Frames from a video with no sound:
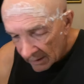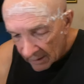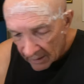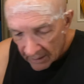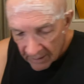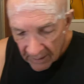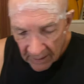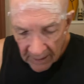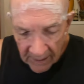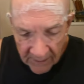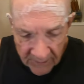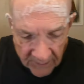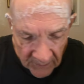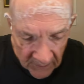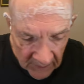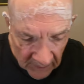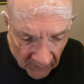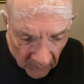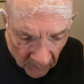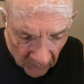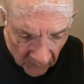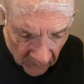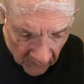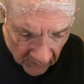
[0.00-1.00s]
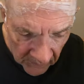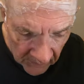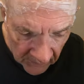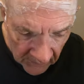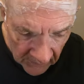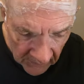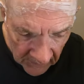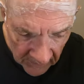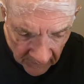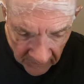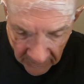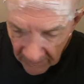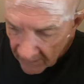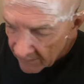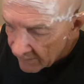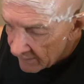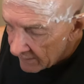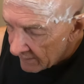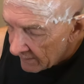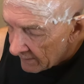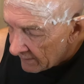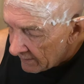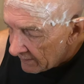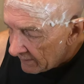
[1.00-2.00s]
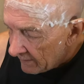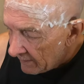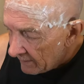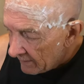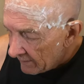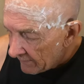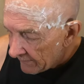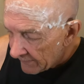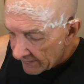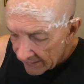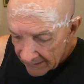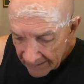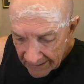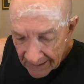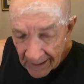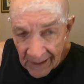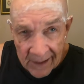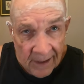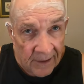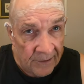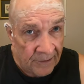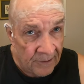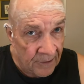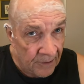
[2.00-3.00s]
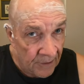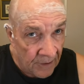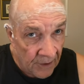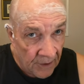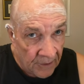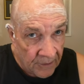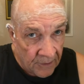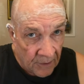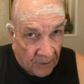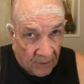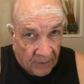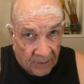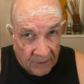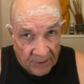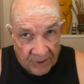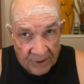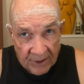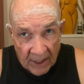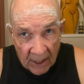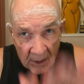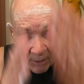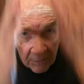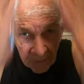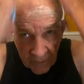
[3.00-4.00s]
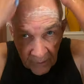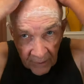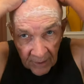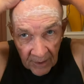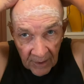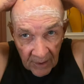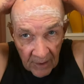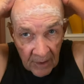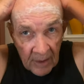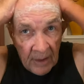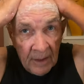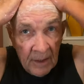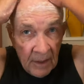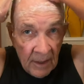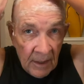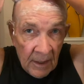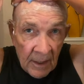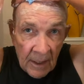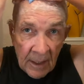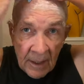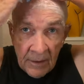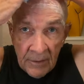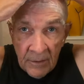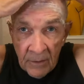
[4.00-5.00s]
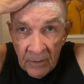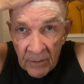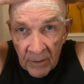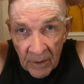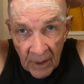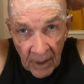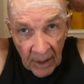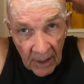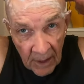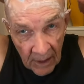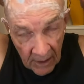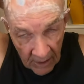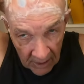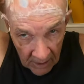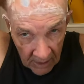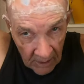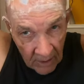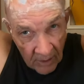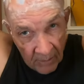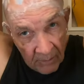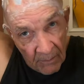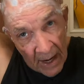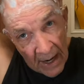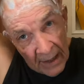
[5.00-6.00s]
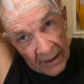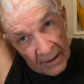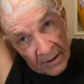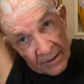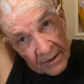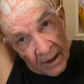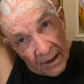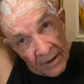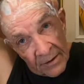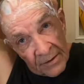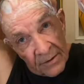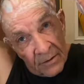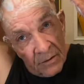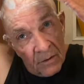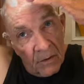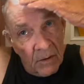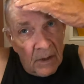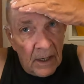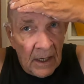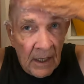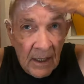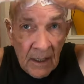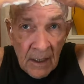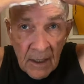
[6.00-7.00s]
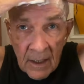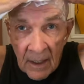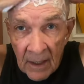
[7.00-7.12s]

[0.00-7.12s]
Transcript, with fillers: then as you get older, things kind of turn south on you and your body starts to uh,